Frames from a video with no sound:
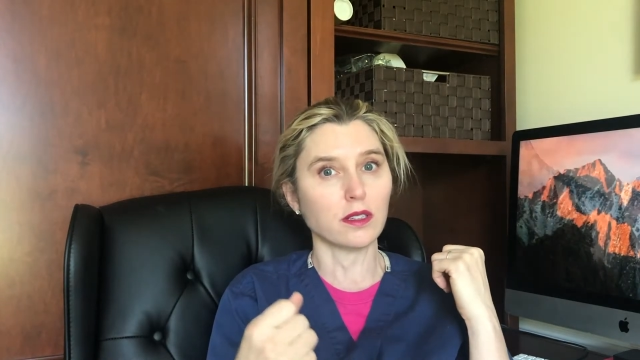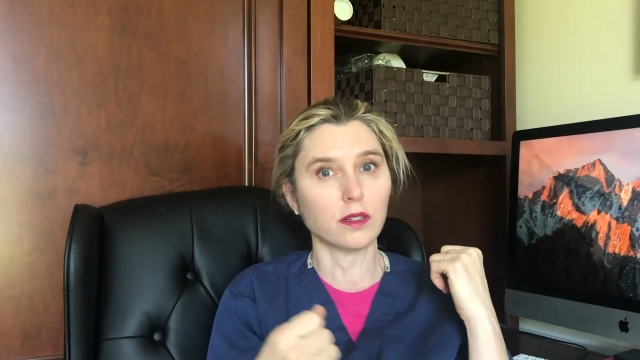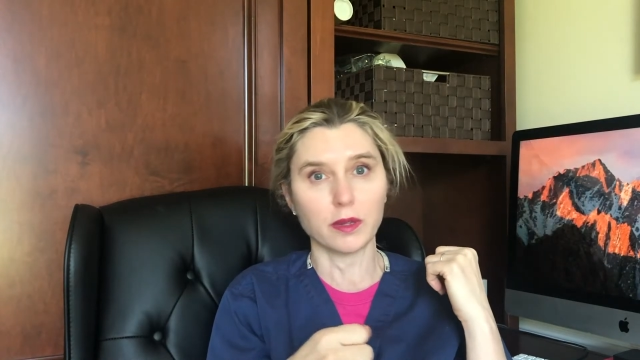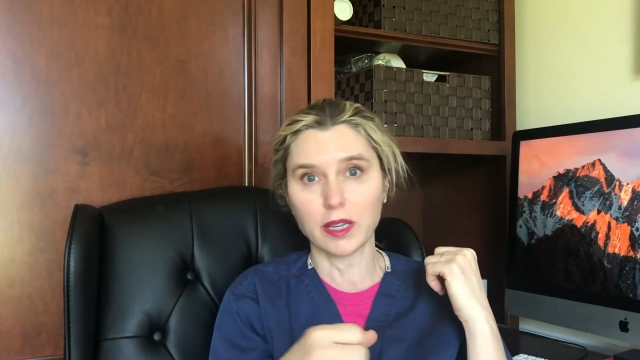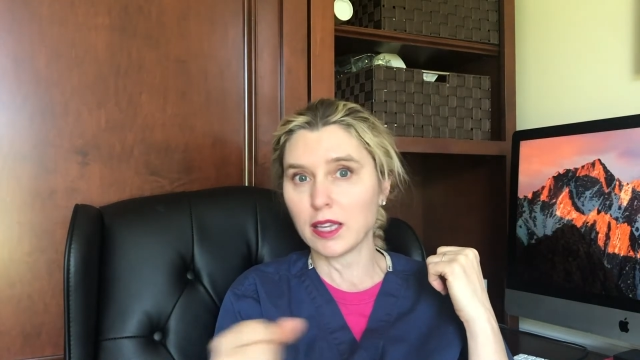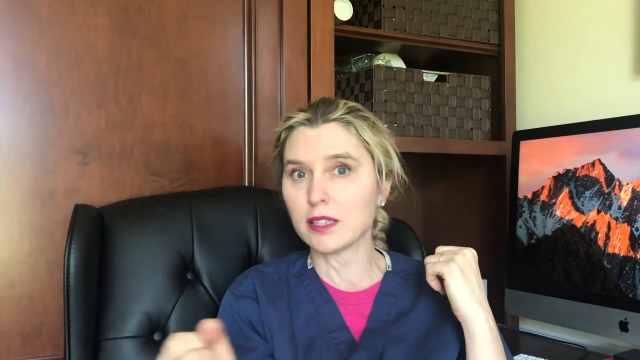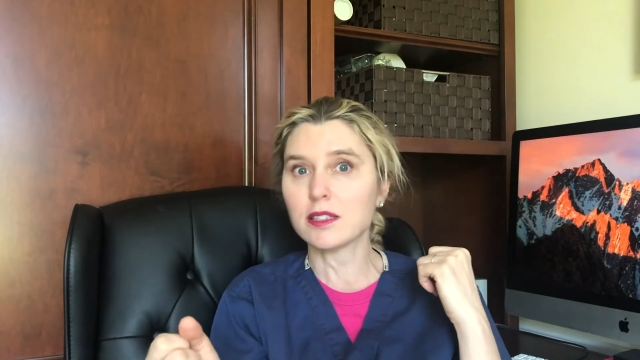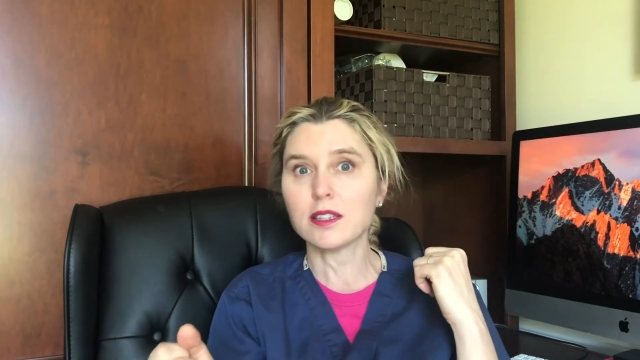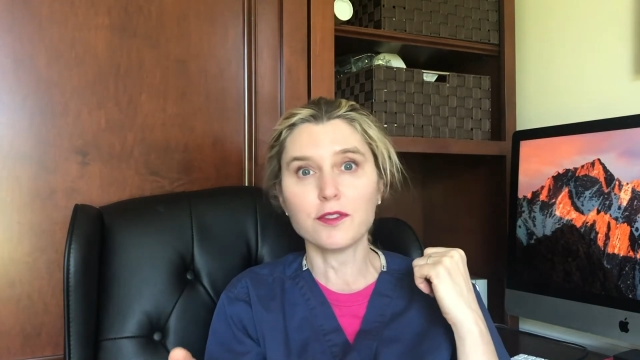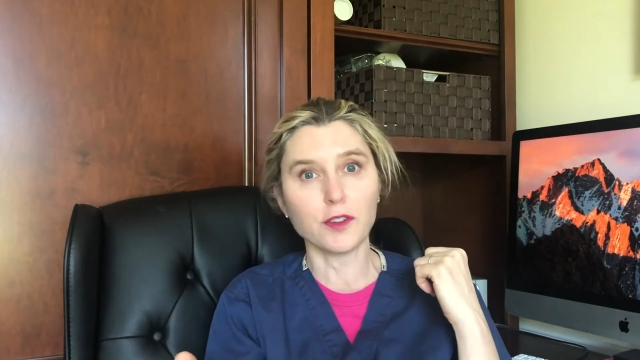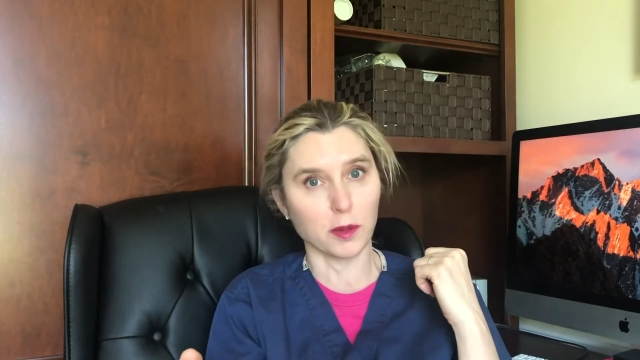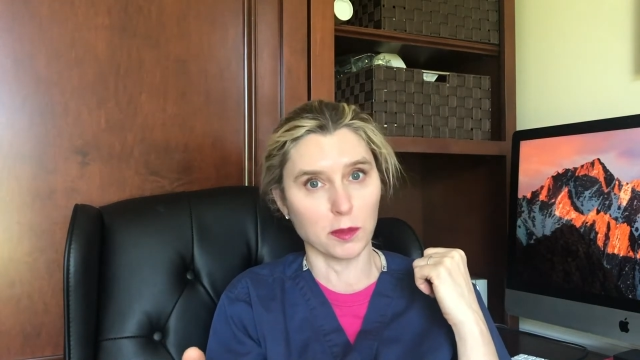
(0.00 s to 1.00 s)
going into the
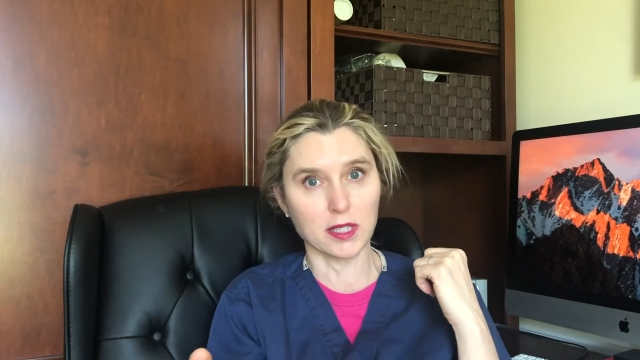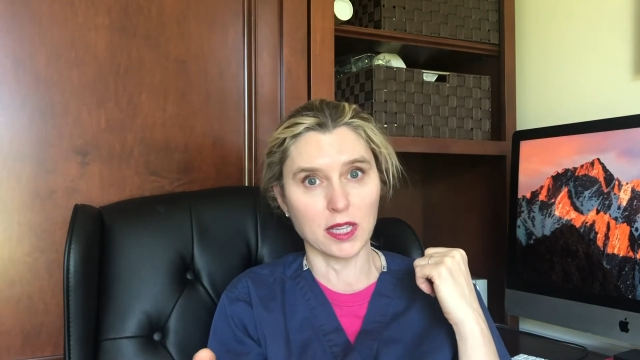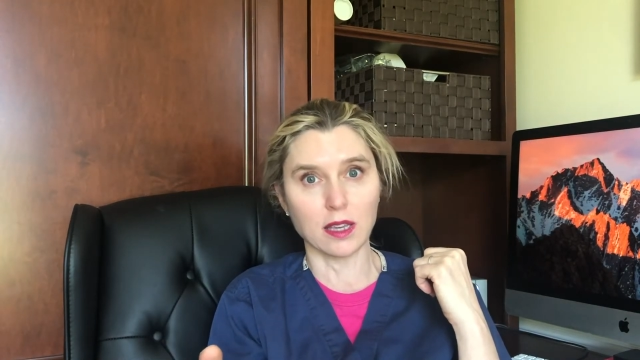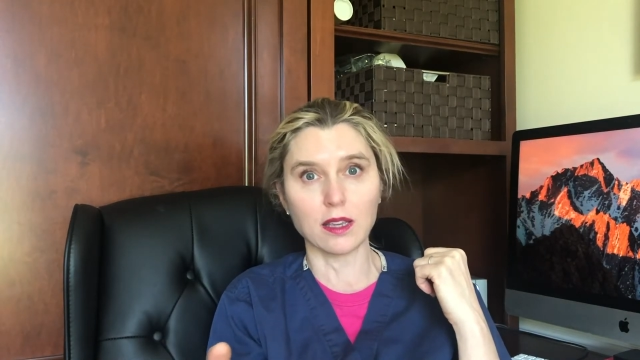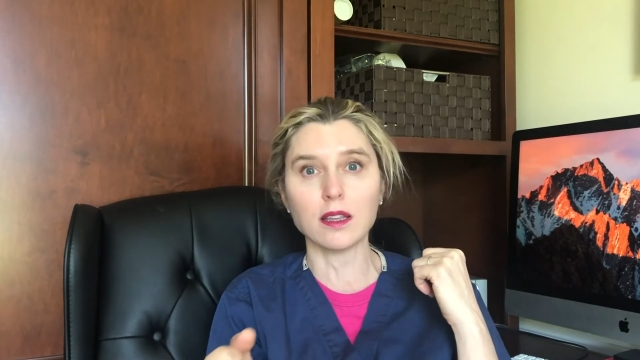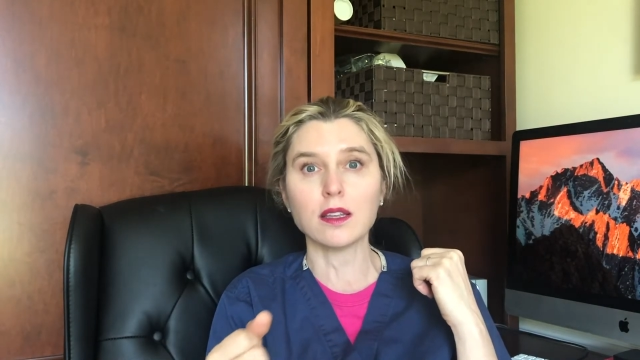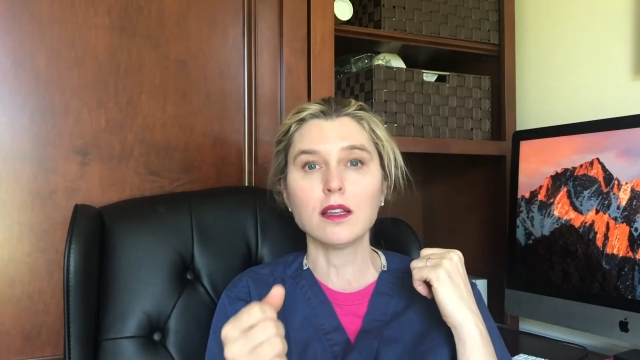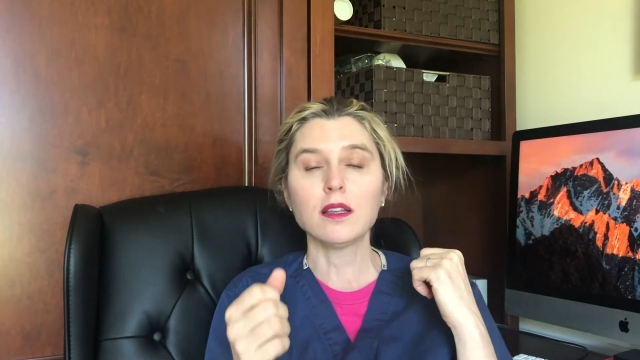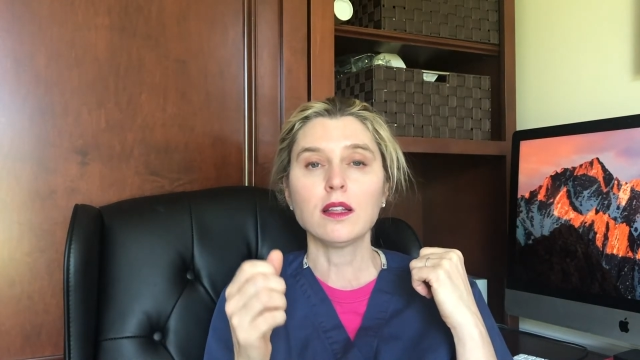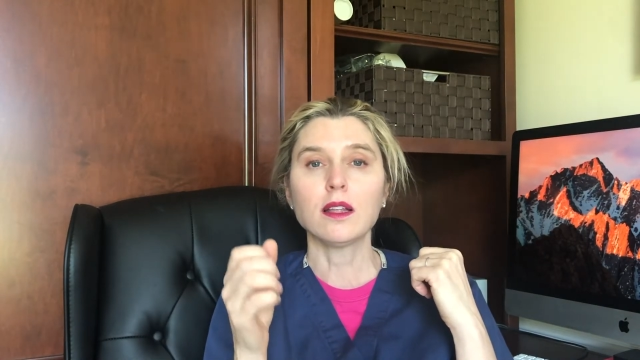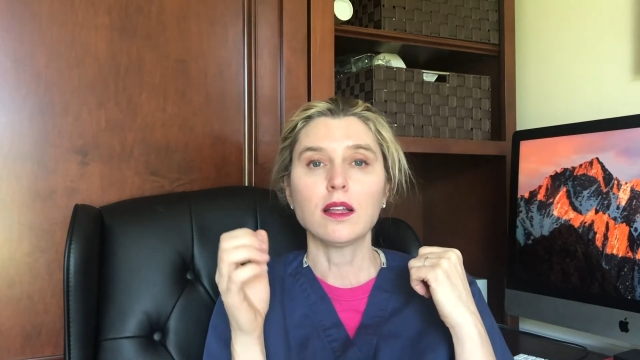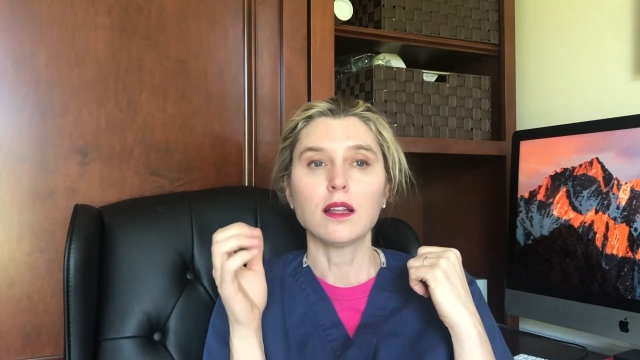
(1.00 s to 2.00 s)
pharmacy,
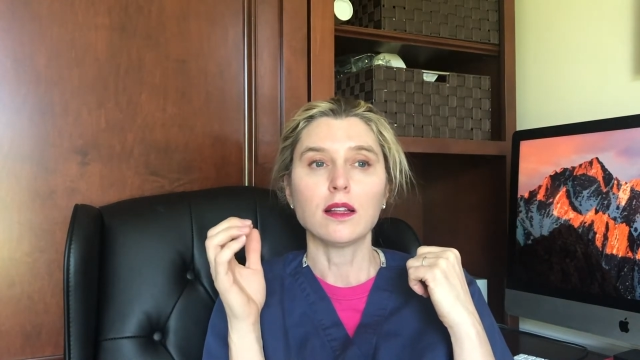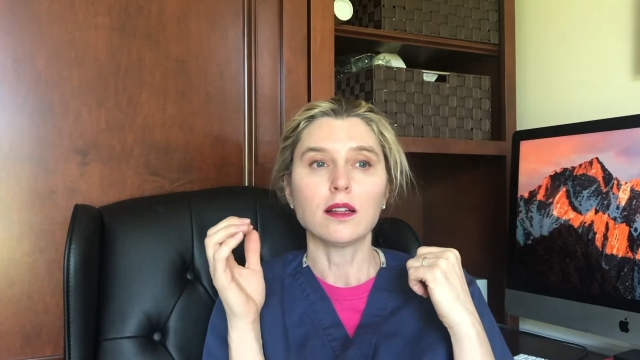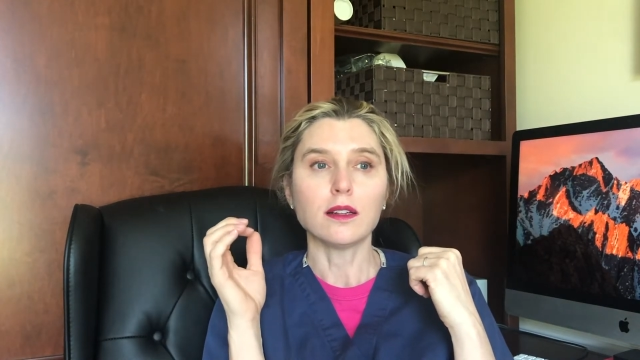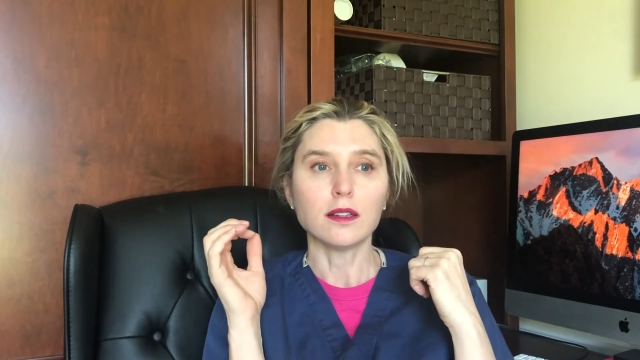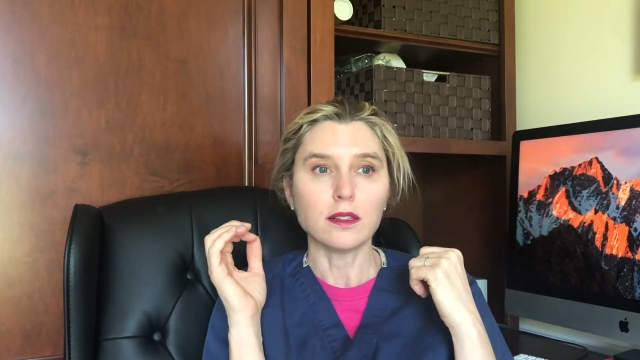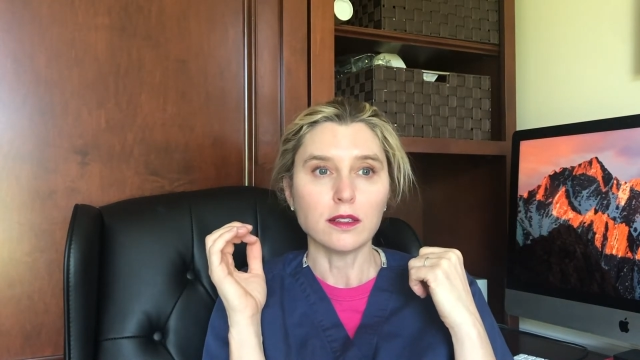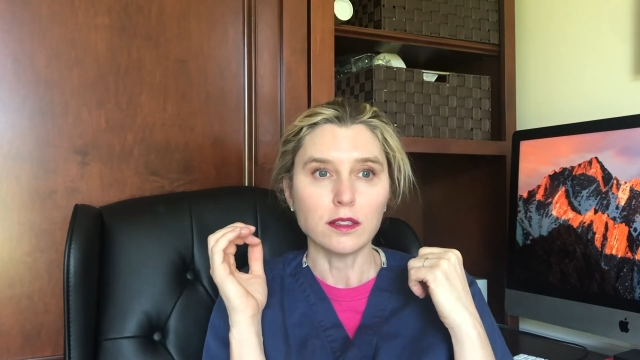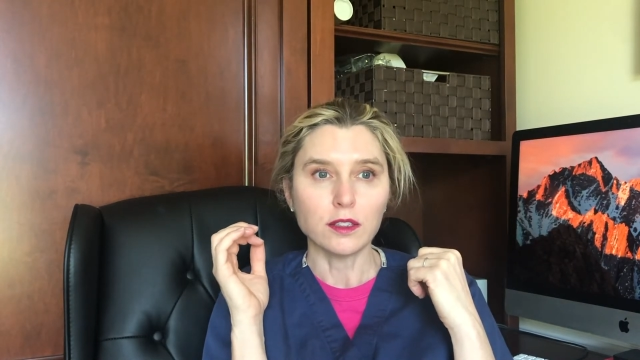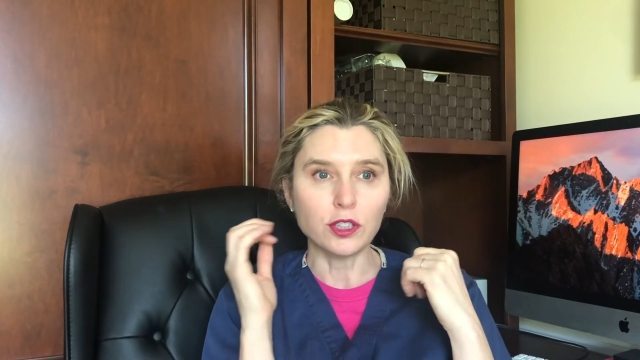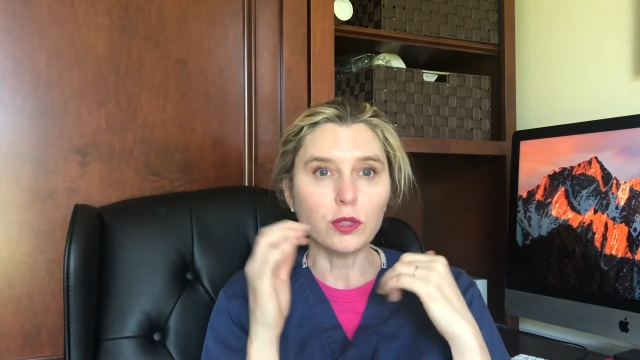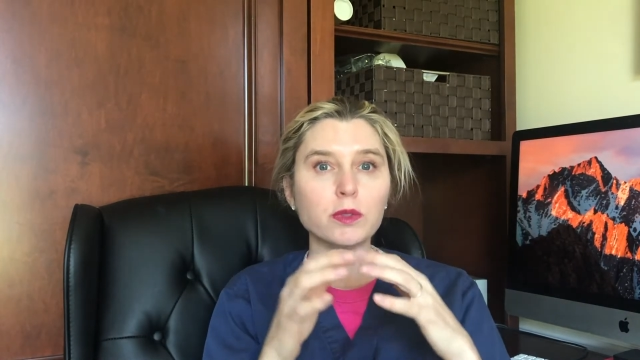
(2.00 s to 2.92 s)
you